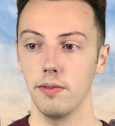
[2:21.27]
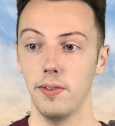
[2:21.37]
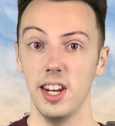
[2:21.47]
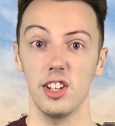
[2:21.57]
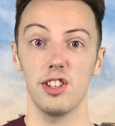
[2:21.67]

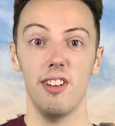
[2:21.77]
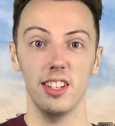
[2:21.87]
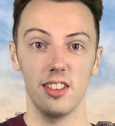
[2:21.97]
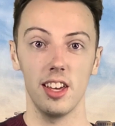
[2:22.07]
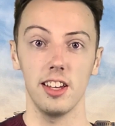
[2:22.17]
finish the
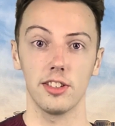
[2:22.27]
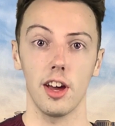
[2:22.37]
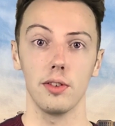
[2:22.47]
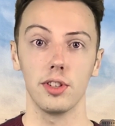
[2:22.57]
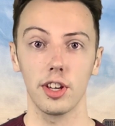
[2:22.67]
rest of the East
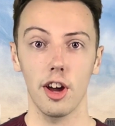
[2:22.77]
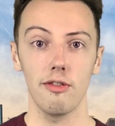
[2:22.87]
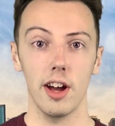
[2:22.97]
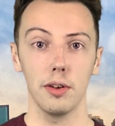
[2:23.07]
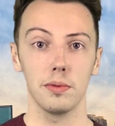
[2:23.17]
Coast and go
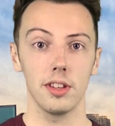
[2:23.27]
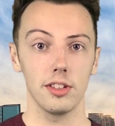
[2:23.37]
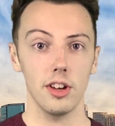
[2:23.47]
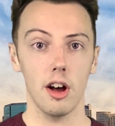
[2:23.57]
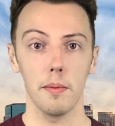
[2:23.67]
right up to the
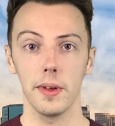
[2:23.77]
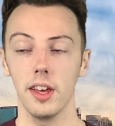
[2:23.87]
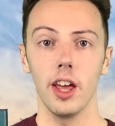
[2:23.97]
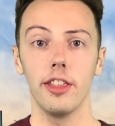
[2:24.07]
top.